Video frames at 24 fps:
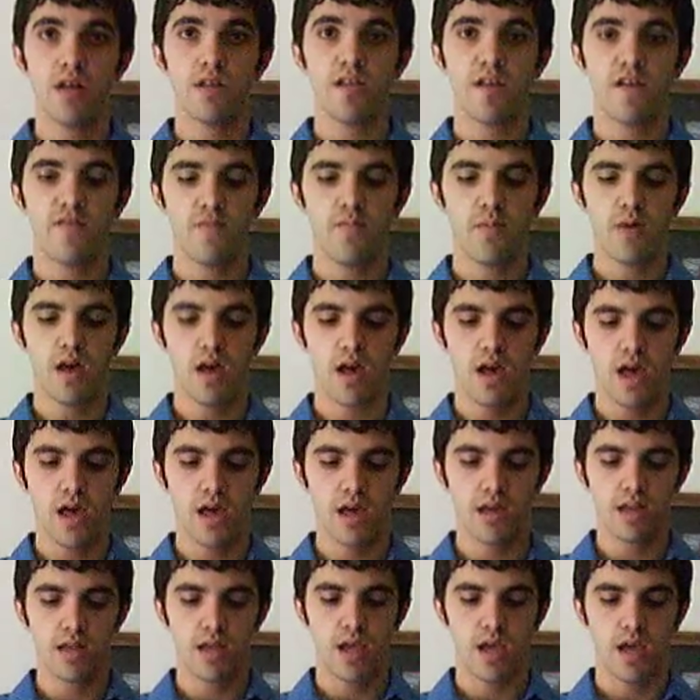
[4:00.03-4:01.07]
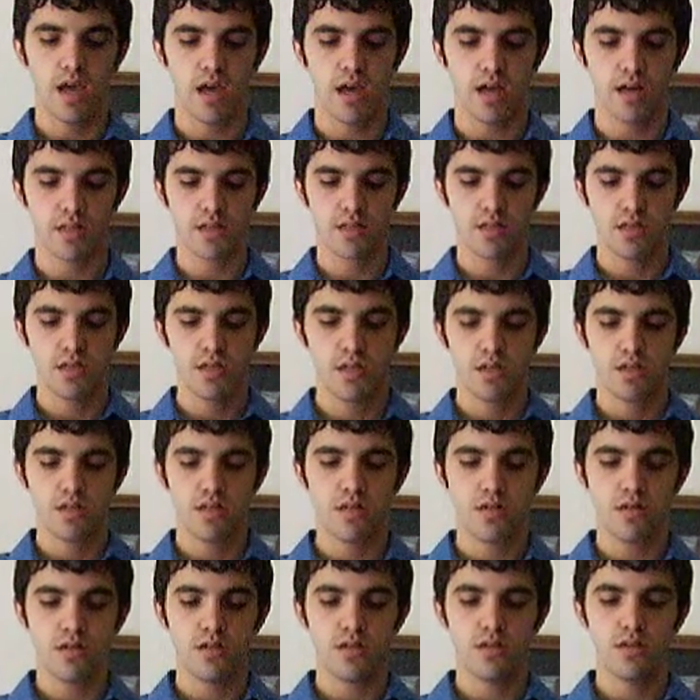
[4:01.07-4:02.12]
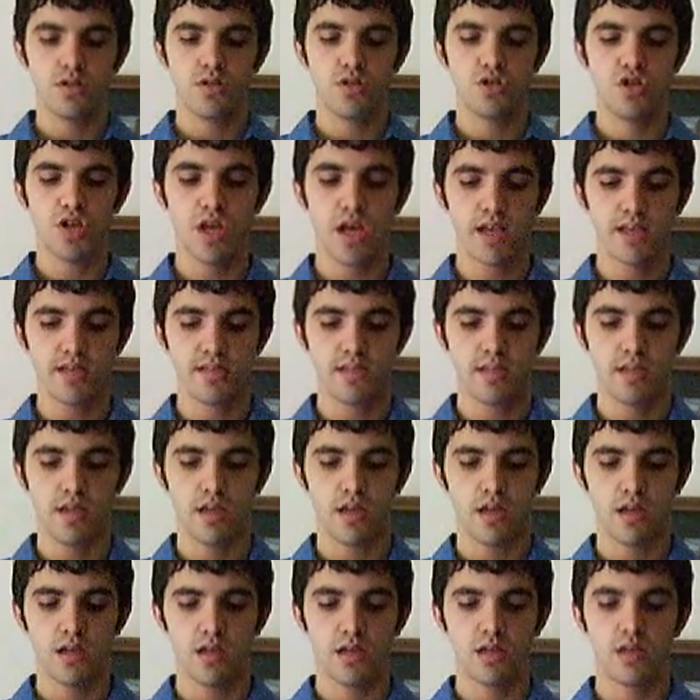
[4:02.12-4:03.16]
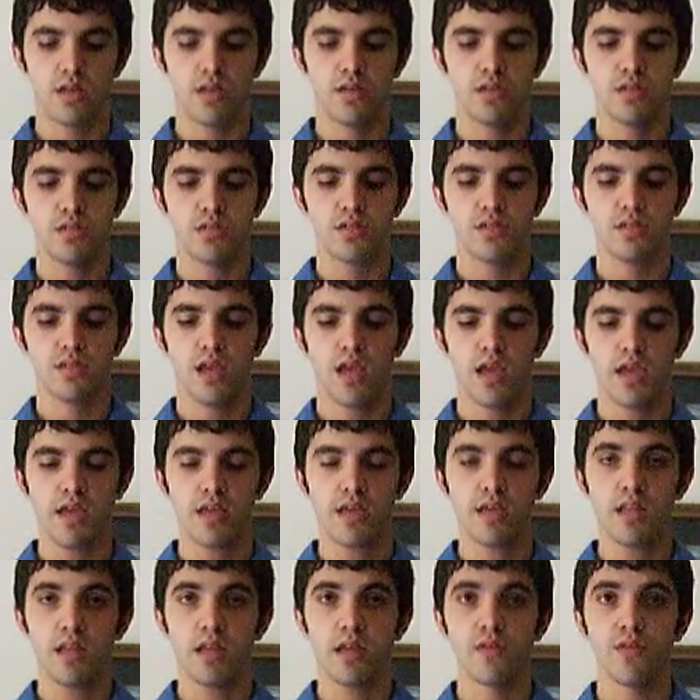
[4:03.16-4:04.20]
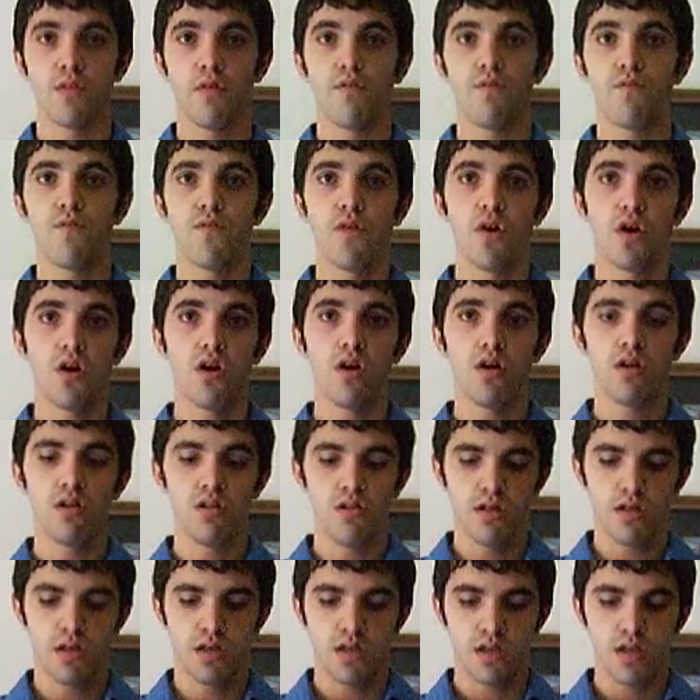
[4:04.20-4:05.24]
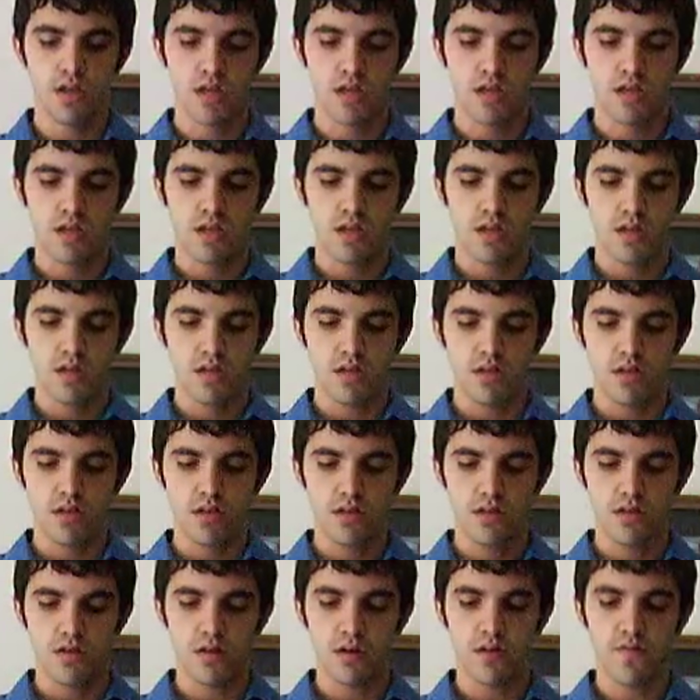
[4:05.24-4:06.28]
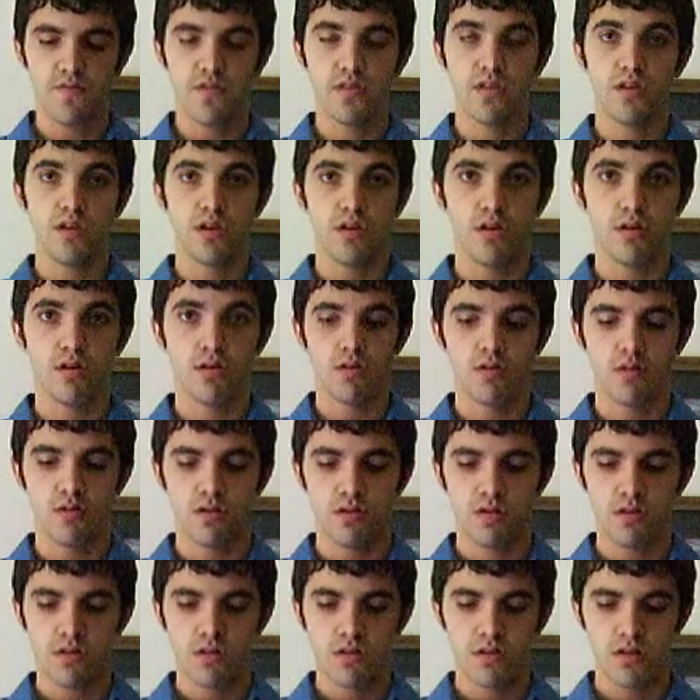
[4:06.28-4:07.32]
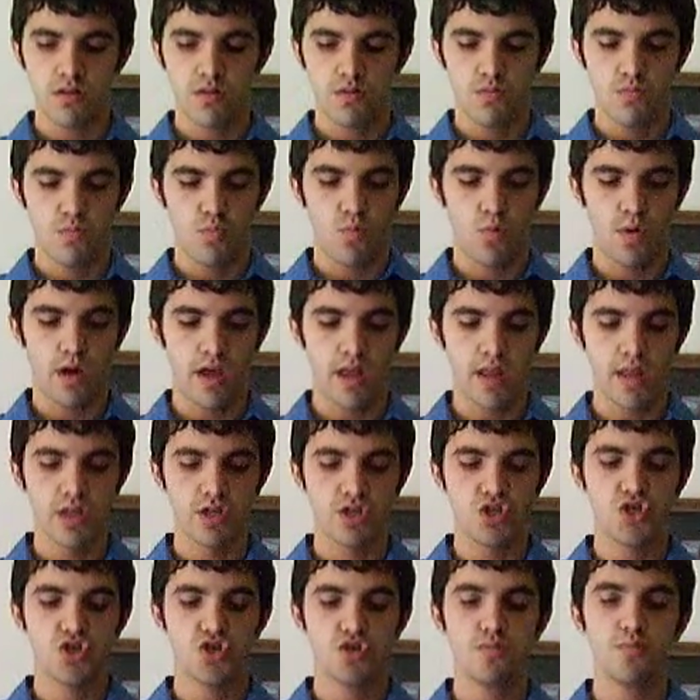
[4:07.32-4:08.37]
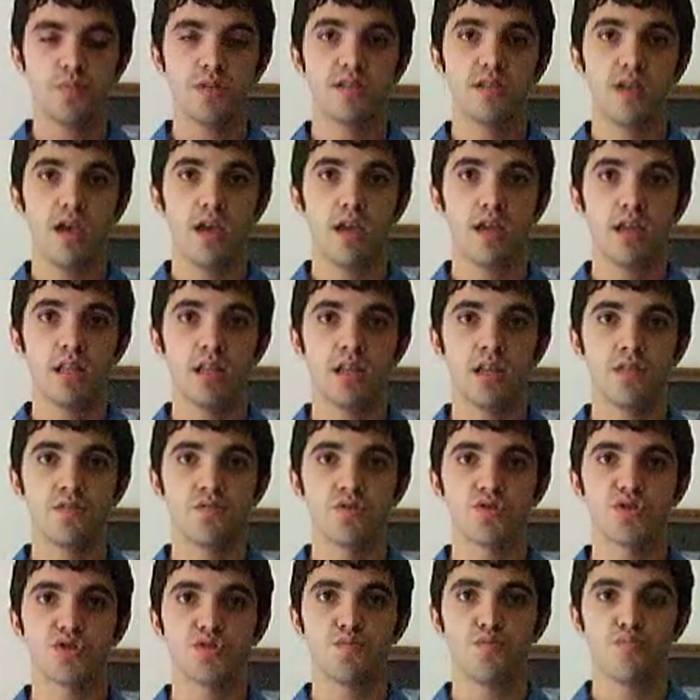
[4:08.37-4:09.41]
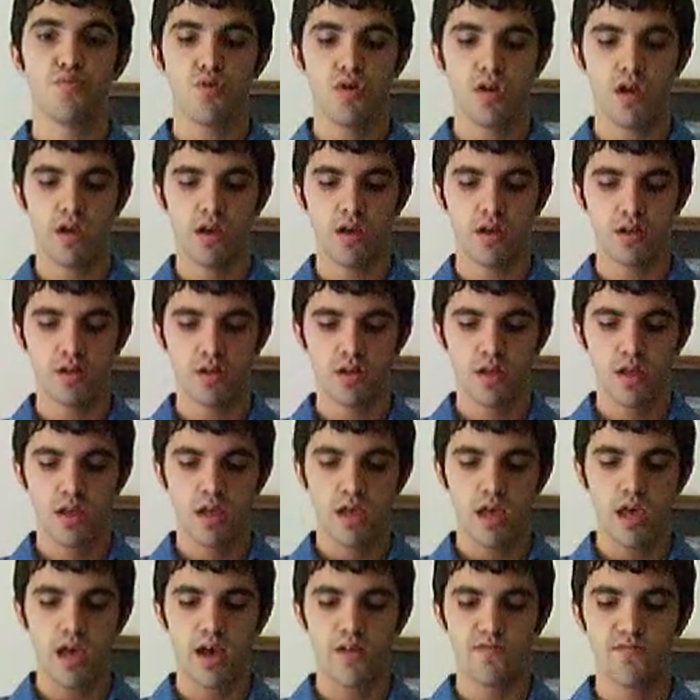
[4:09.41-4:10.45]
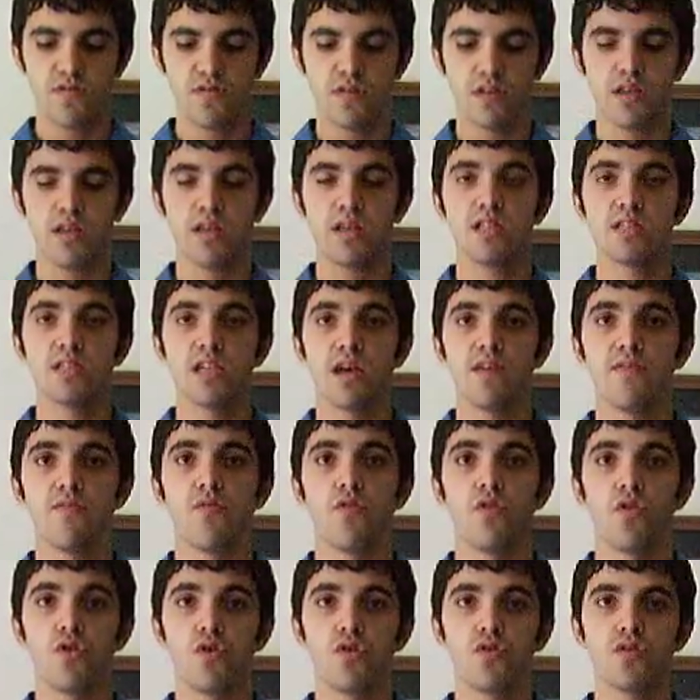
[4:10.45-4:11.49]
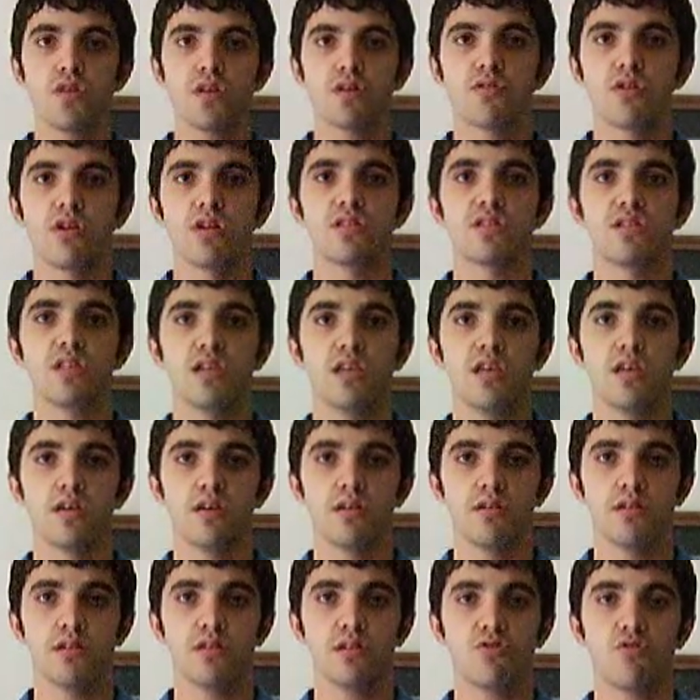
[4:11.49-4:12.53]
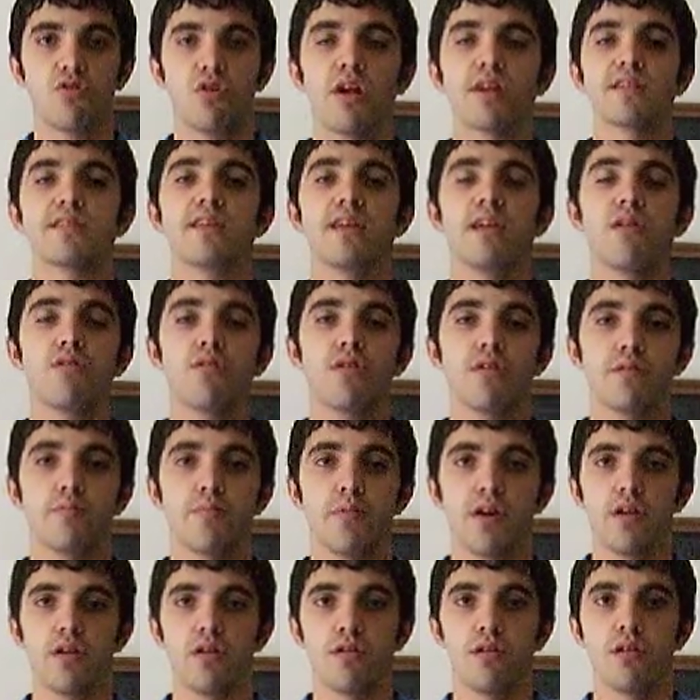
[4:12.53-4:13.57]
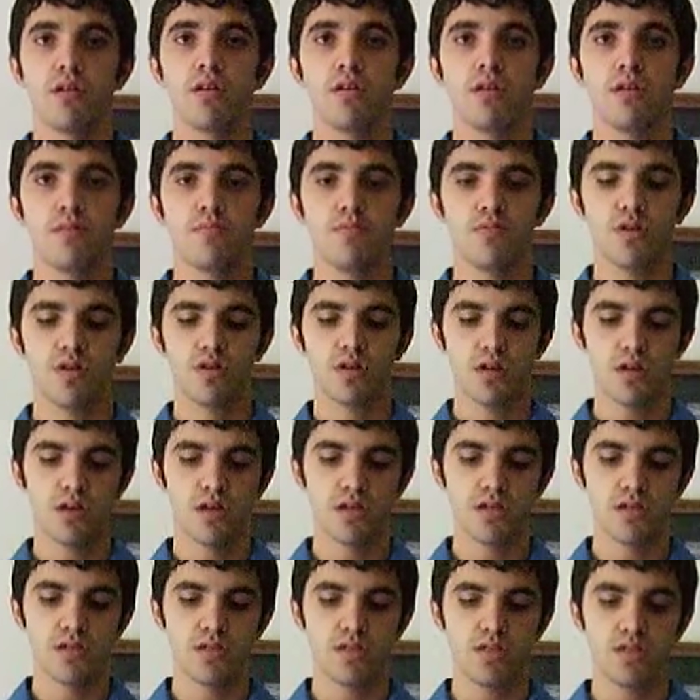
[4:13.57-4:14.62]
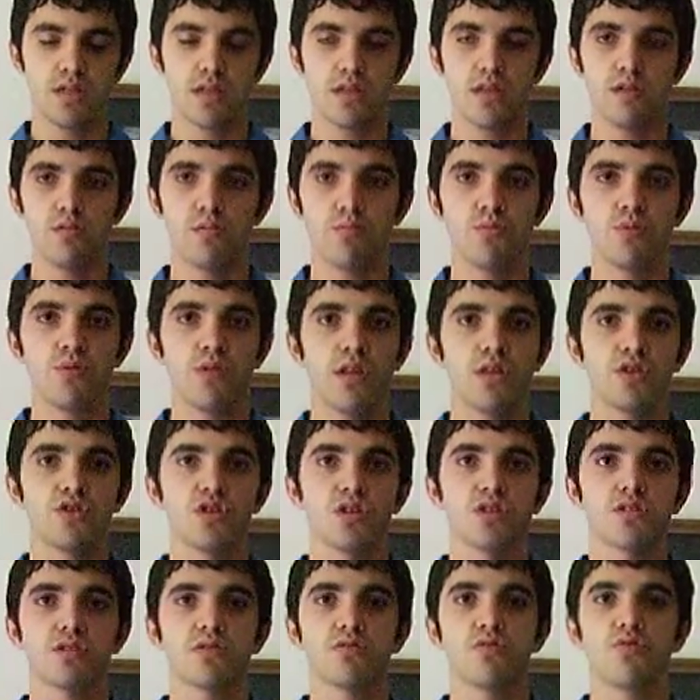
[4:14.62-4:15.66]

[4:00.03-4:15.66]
Left Behind Act testing is taken in the fall of the year when it should be taken in the spring after the kids have learned the criteria better, because when they just